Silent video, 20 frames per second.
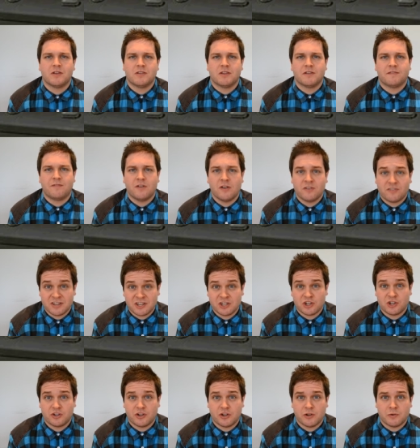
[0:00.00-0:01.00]
The first thing you
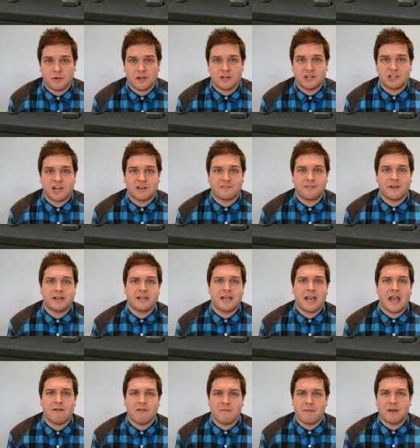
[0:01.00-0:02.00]
should do is check for any
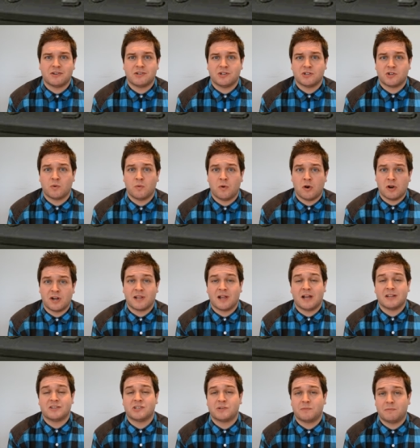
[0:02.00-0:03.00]
error messages or warning
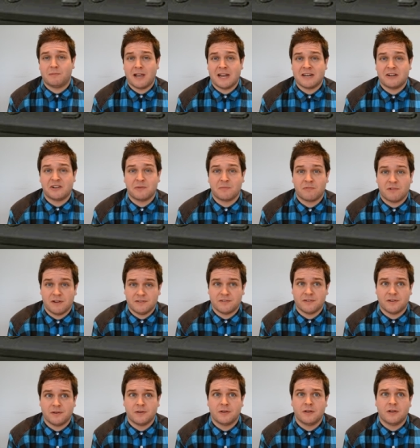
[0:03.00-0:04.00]
lights displayed on your
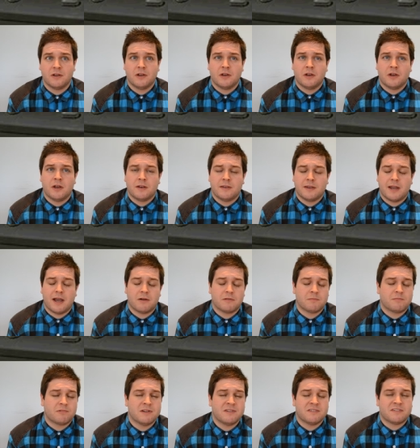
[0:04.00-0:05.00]
printer. Now,
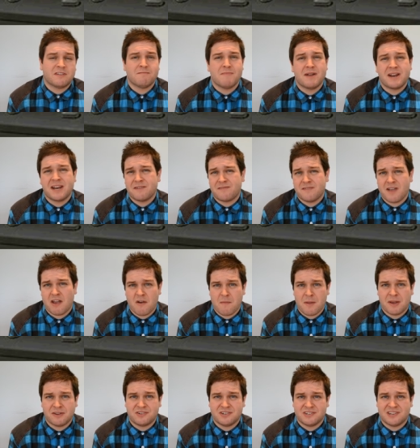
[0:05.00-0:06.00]
printers have many different error
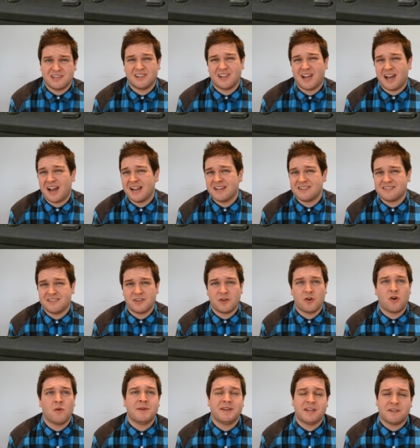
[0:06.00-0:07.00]
messages and lights, and they
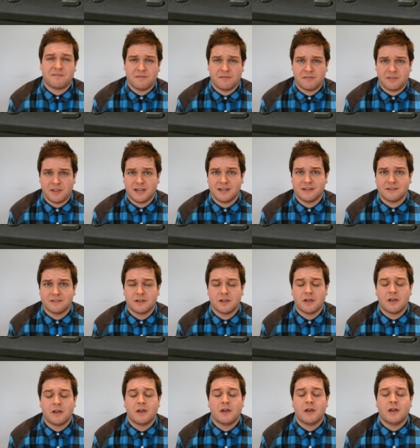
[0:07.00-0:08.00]
all mean different things.
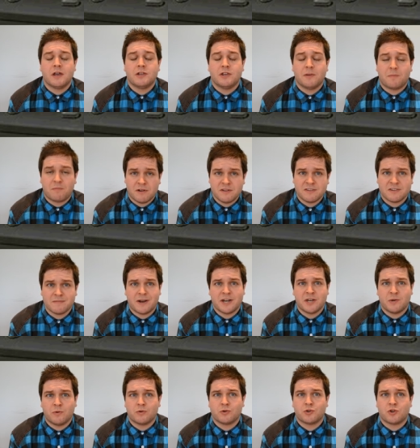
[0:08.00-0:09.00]
Your printer
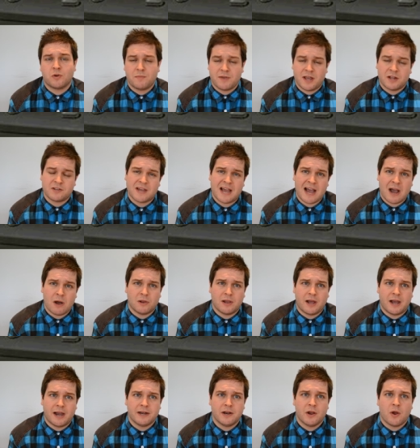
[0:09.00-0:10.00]
manual should be able to
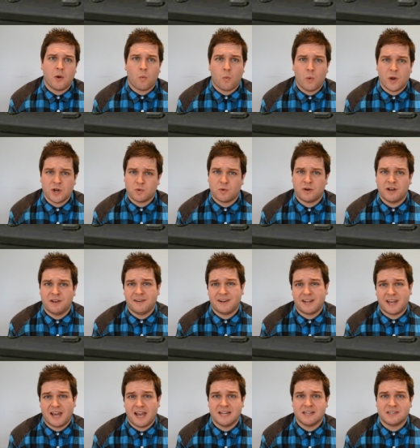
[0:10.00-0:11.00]
outline which one it
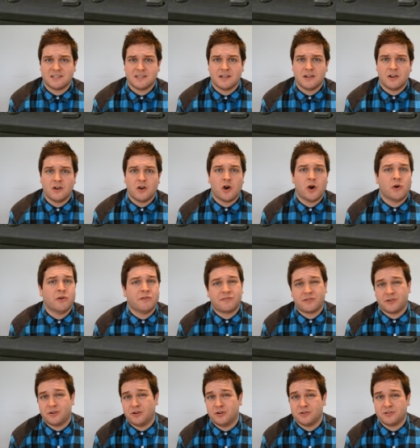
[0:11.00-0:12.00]
indicates. Or,
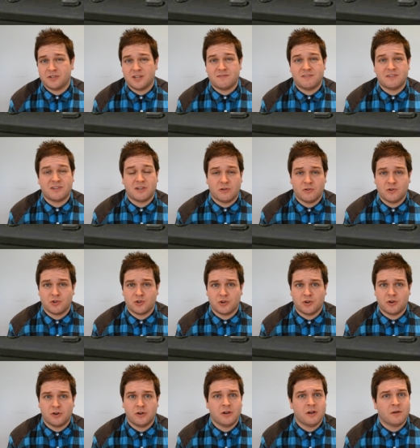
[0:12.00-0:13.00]
of course, if you're still
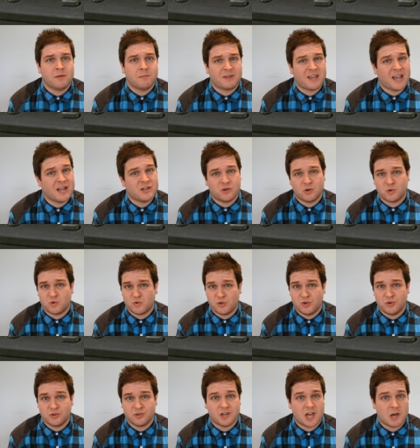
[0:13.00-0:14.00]
unsure, get in touch
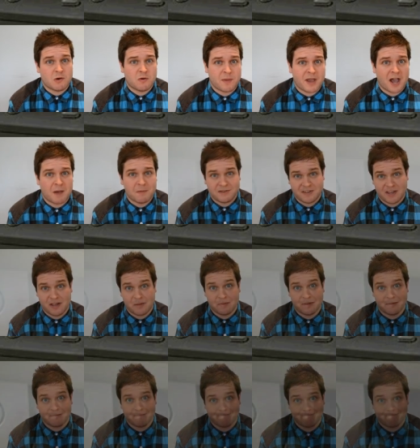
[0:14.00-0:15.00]
with us and we'll be happy to help you.